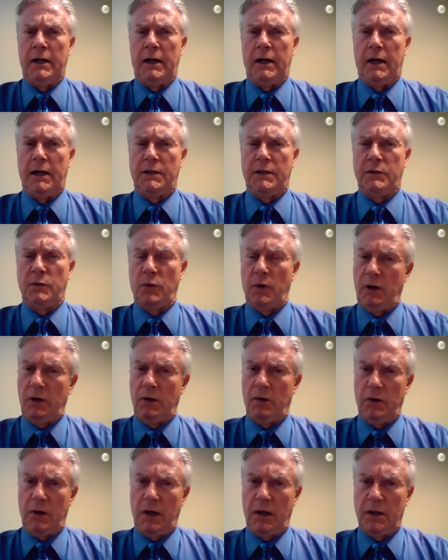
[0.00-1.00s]
And I said,
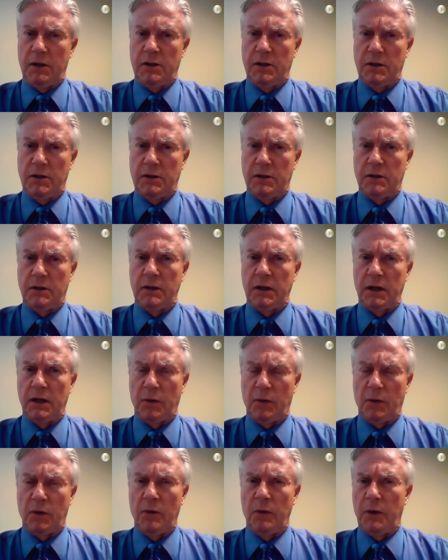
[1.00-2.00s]
well, okay, this isn't the end of the
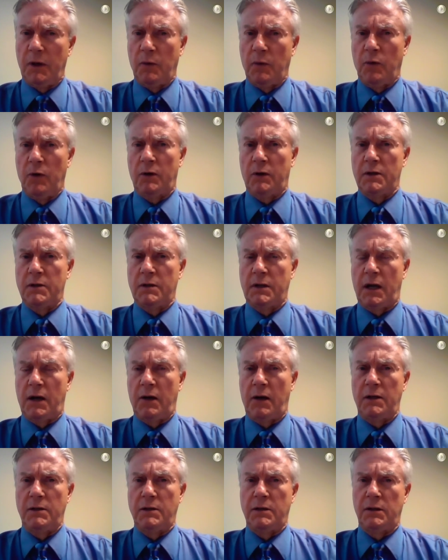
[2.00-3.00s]
world. We can work this
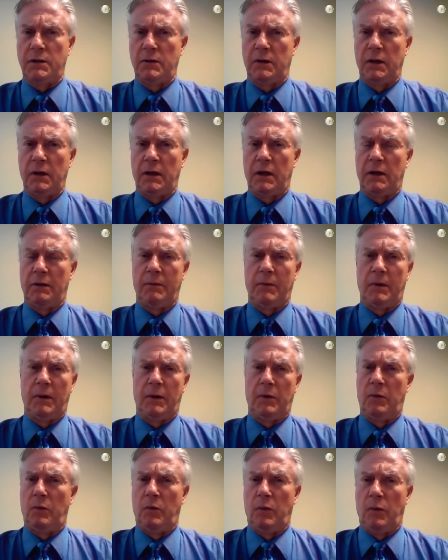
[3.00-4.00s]
out. I said, uh, uh,
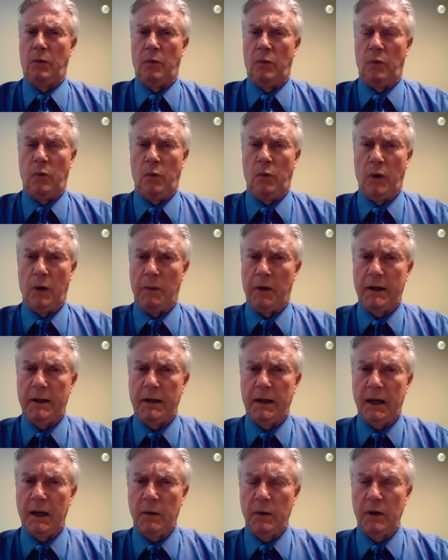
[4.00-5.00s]
what about
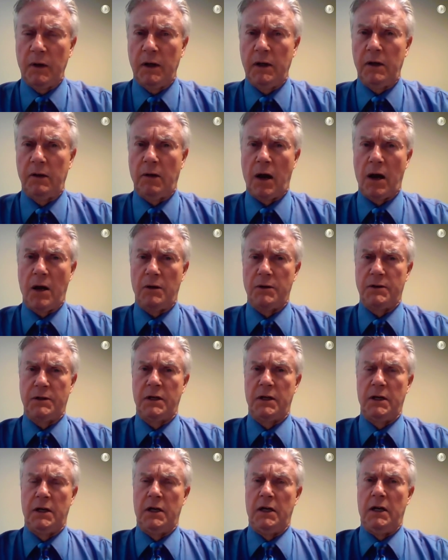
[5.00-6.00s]
the equity in your house?
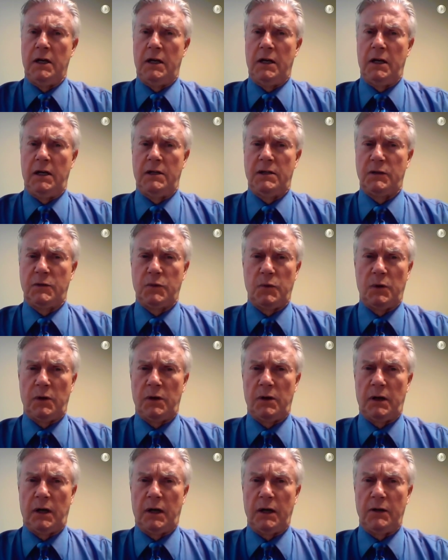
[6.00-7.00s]
And he says,
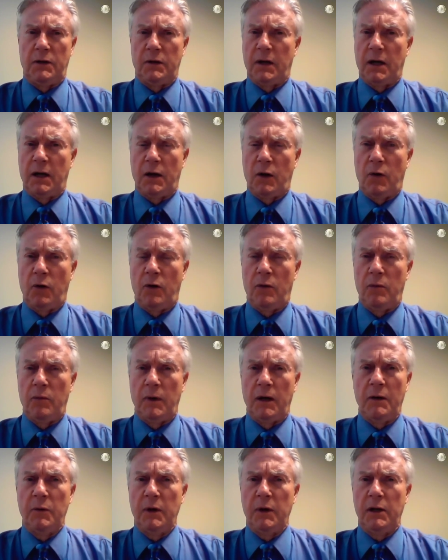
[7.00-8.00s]
well, I took out a home
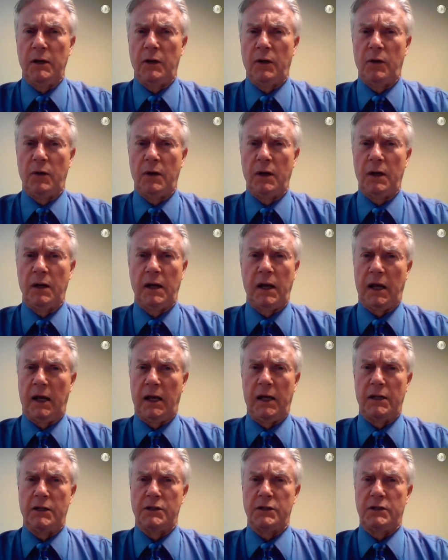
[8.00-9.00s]
equity loan, and,
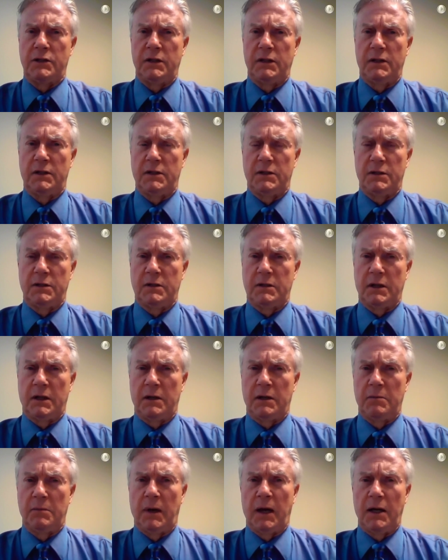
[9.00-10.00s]
and it's it's
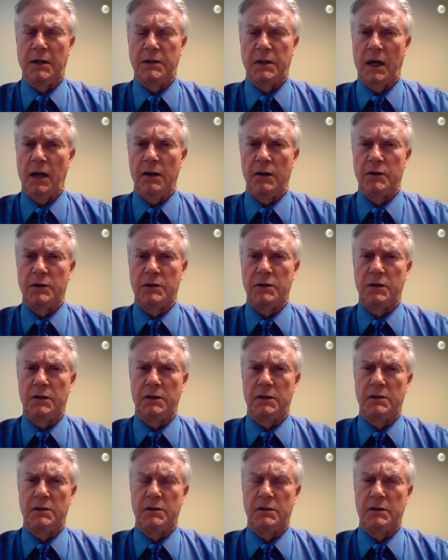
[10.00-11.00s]
uh, maxed out. It's
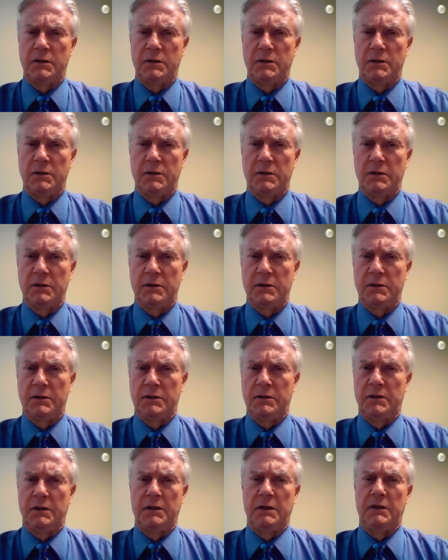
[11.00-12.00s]
it's it's
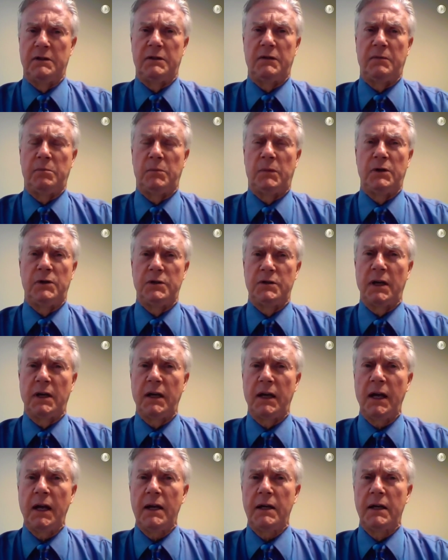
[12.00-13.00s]
it's uh, as much as I
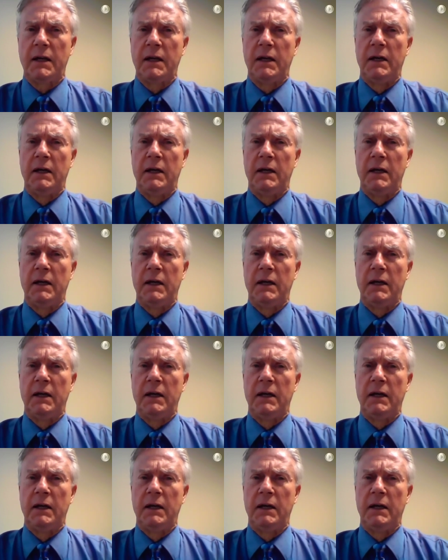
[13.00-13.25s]
can get.